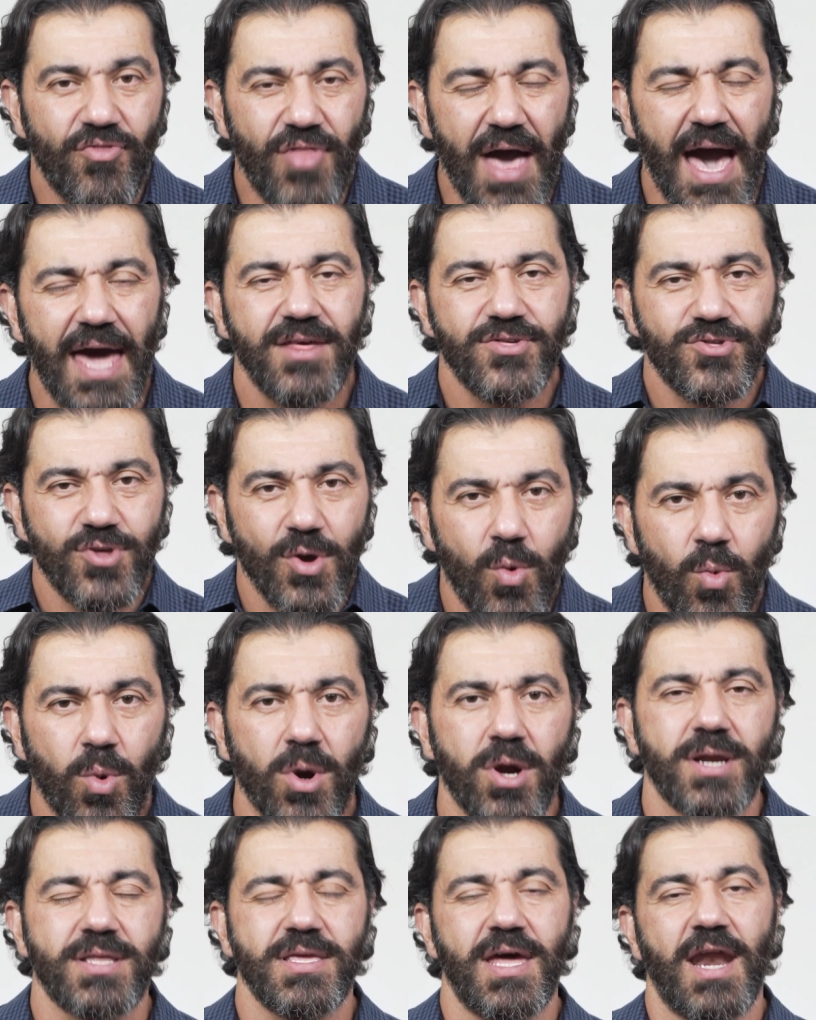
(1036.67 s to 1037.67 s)
That is the
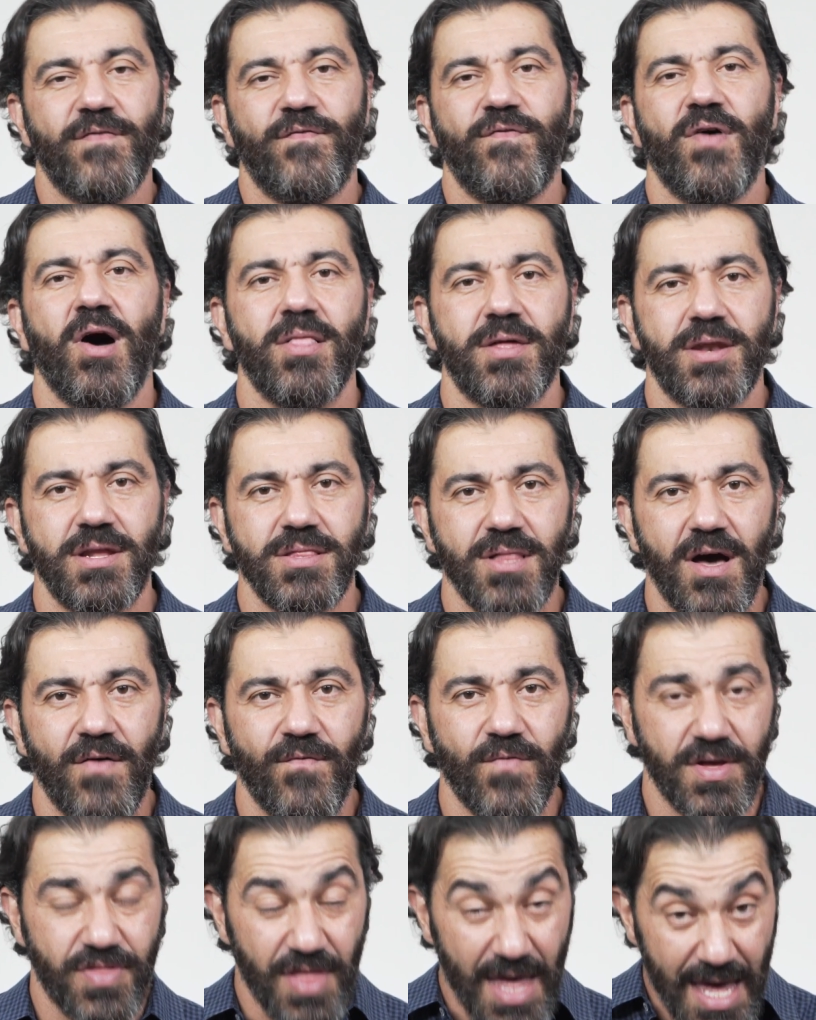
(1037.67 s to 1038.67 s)
work that I've fallen in
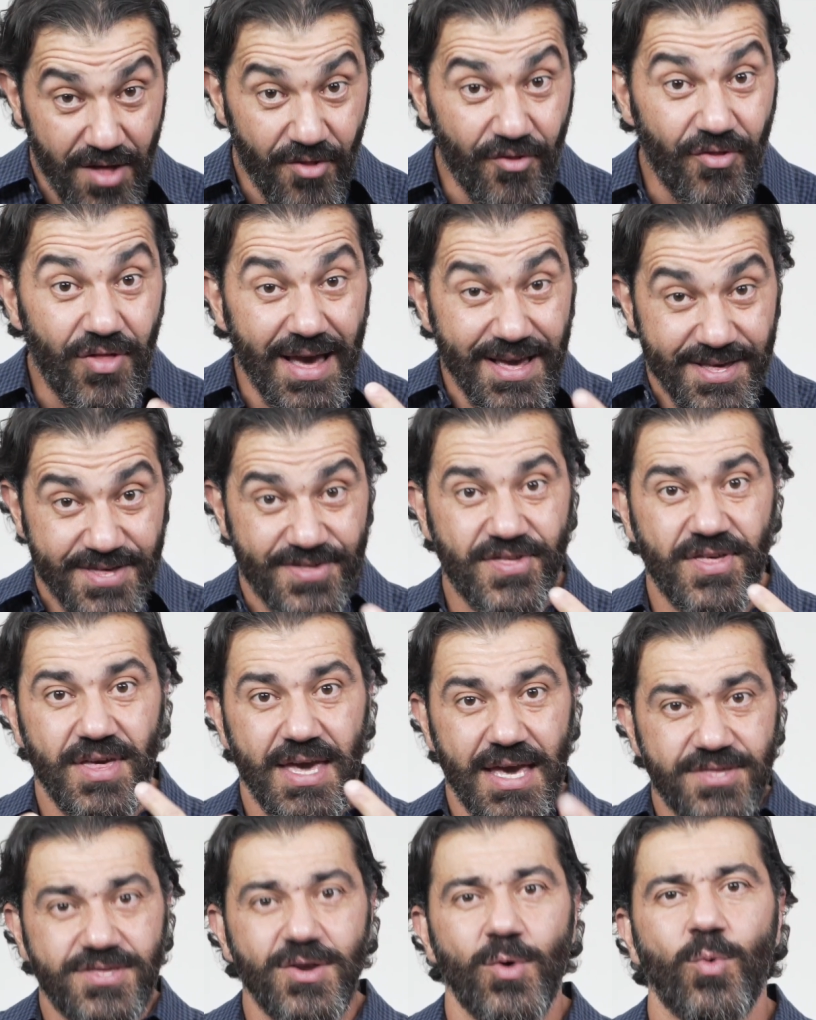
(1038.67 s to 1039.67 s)
love with. This
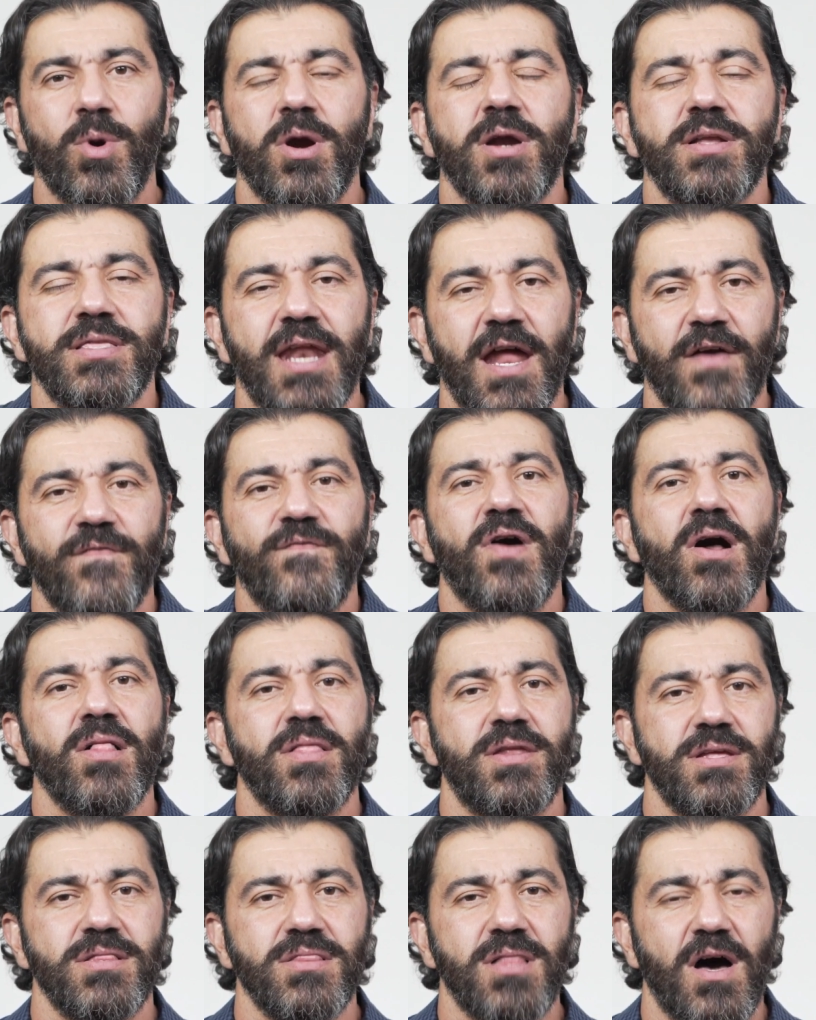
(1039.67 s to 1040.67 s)
is the work that I've
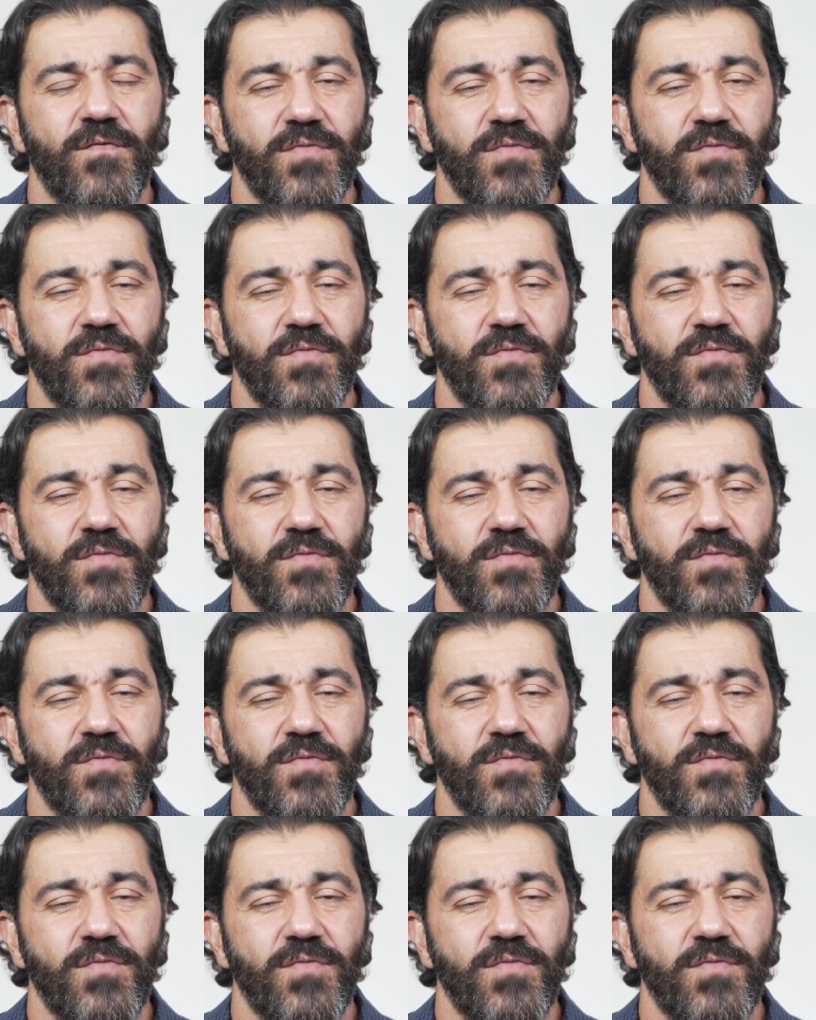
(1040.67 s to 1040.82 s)
fallen in